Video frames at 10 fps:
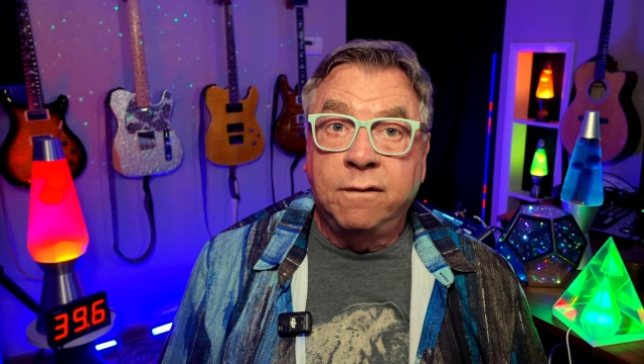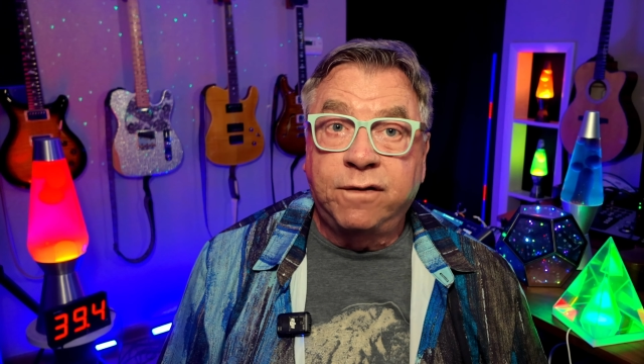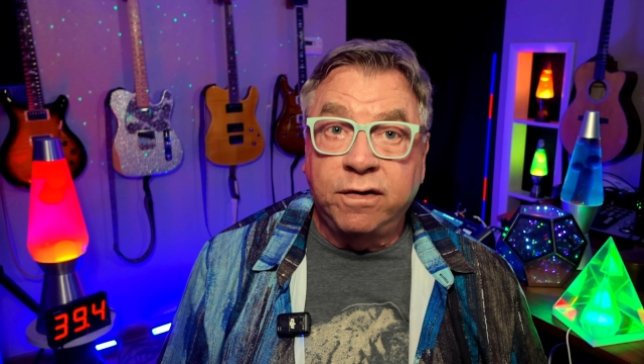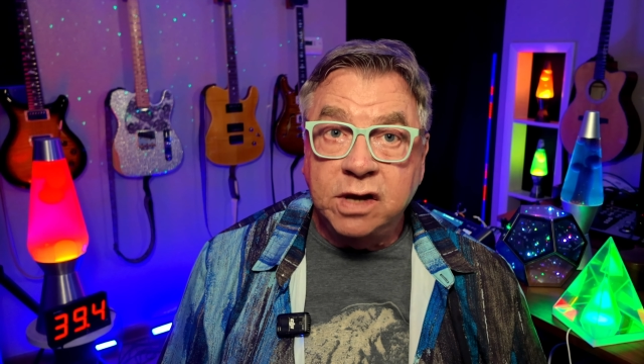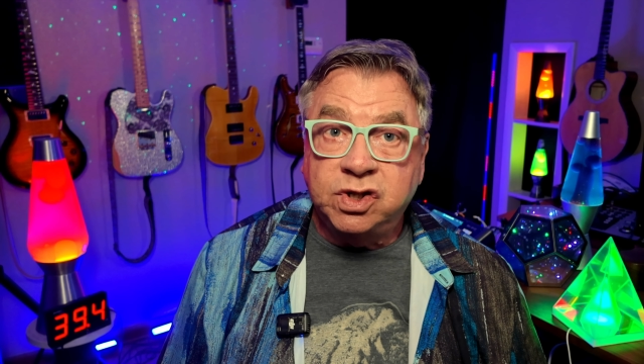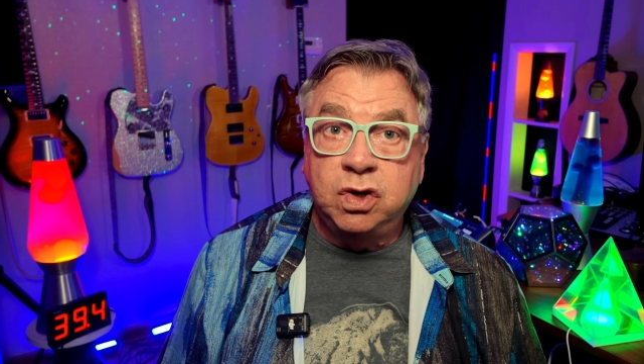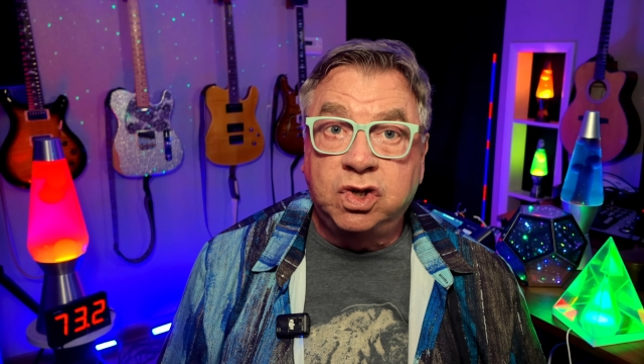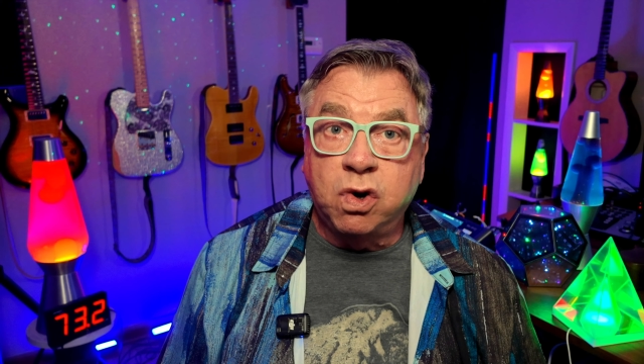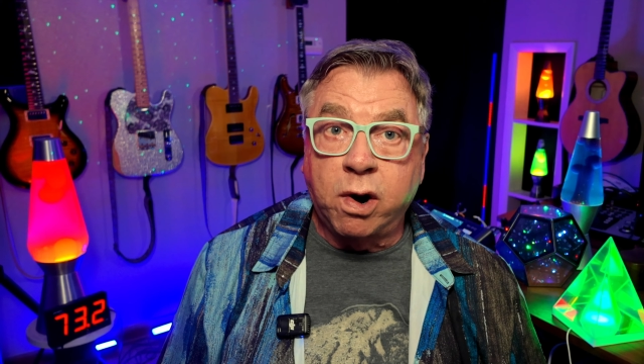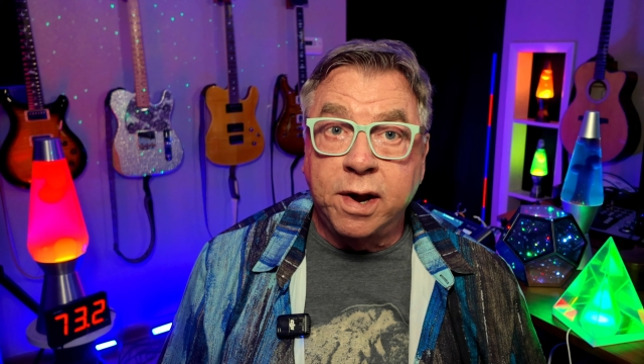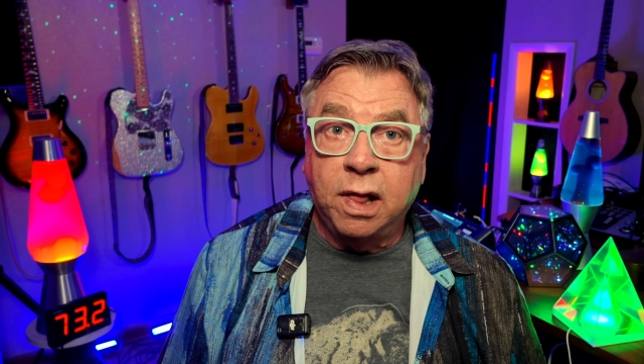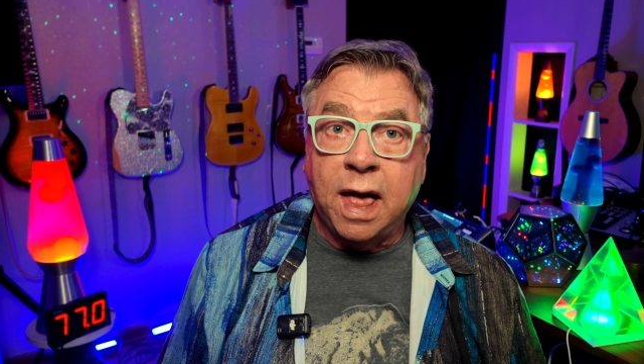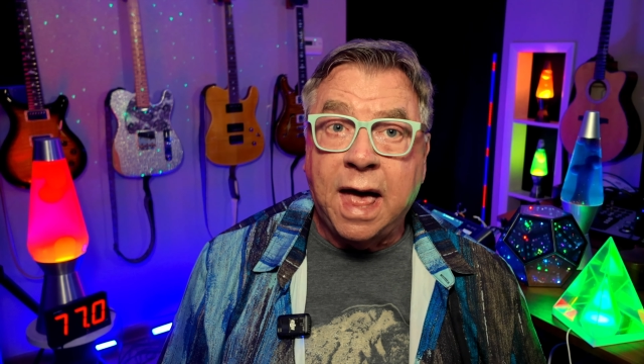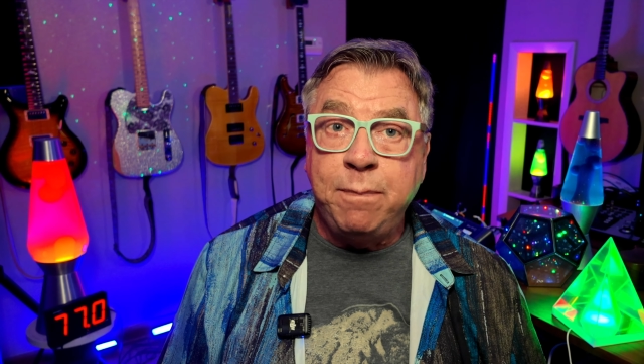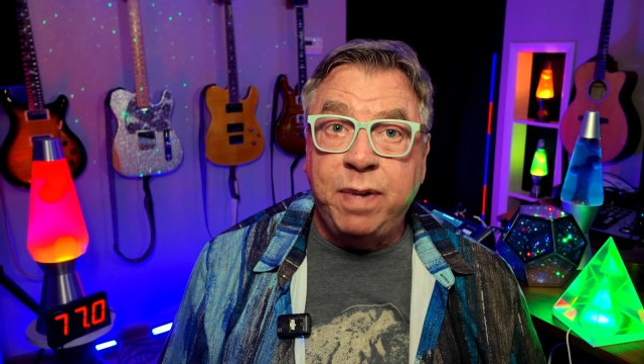For this
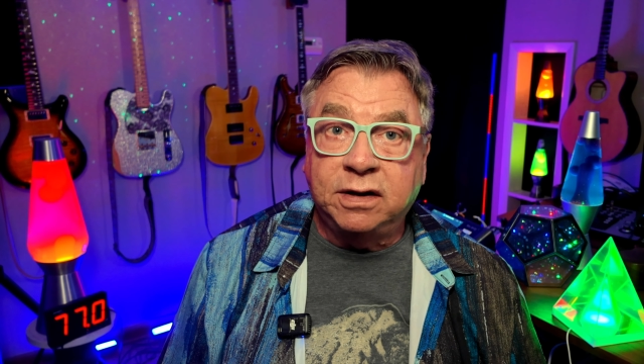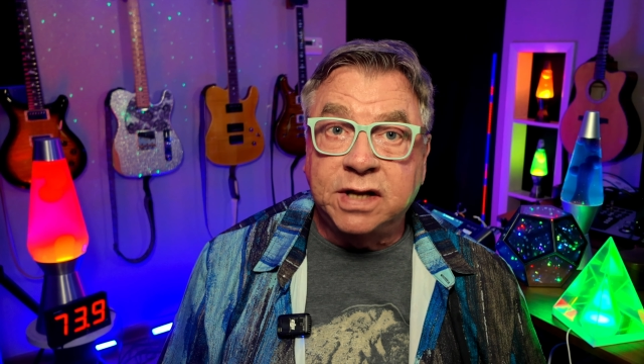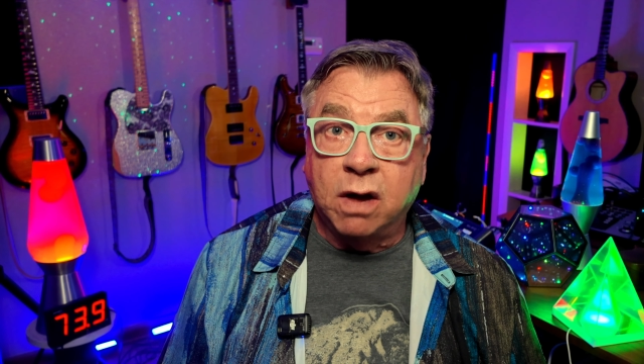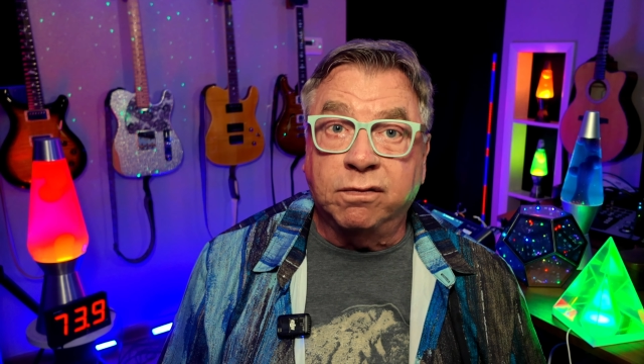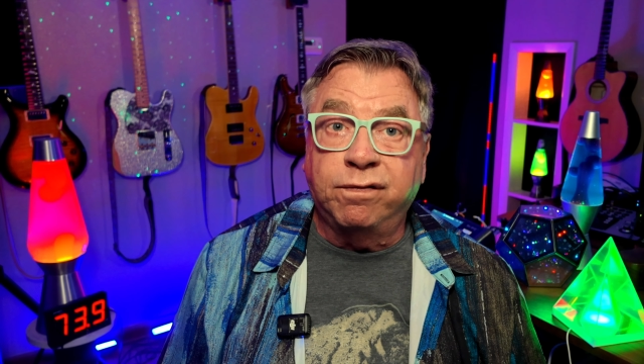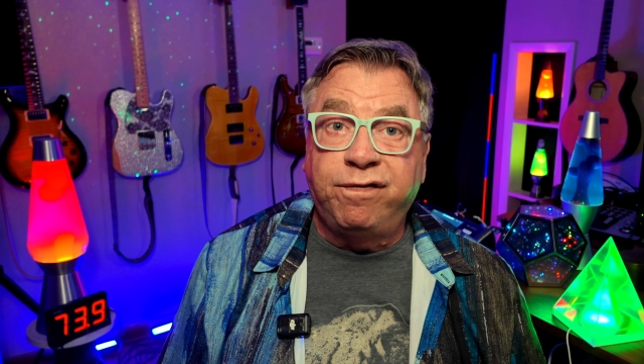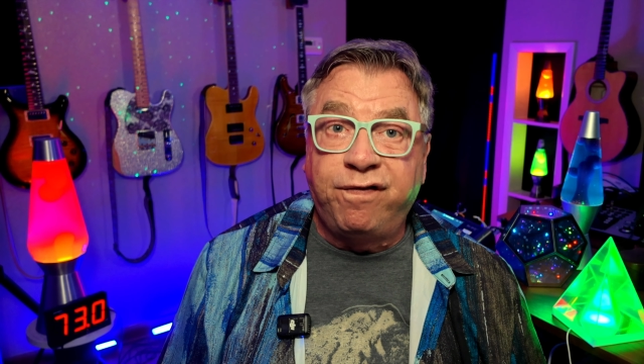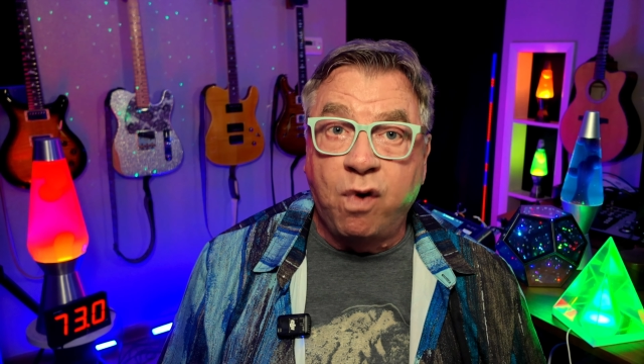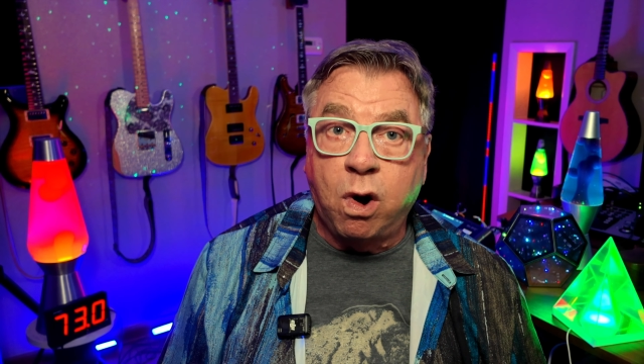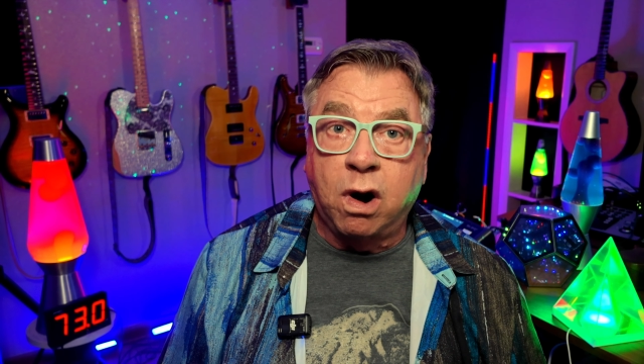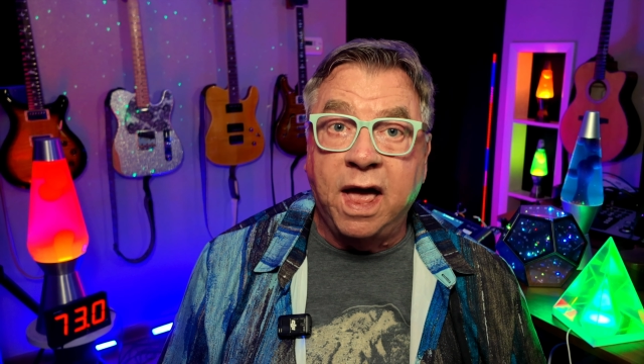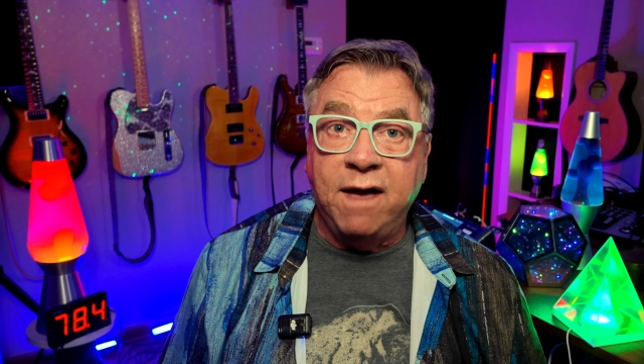tutorial, I picked out 4